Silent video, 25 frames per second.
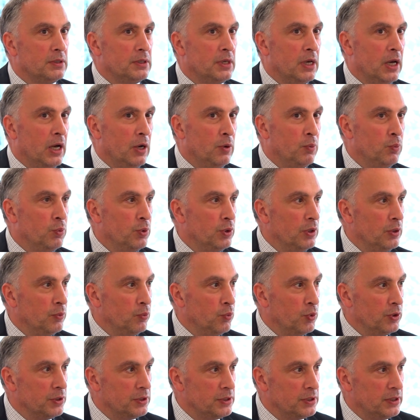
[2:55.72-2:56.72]
how we
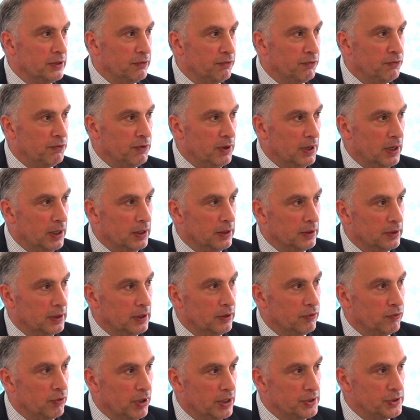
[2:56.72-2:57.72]
would define
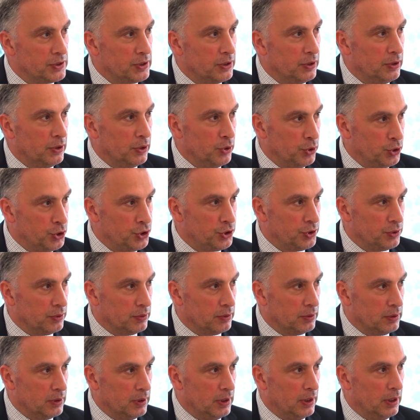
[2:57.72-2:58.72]
the
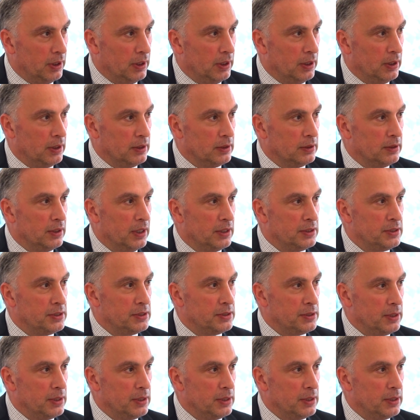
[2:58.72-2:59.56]
resolution, and that's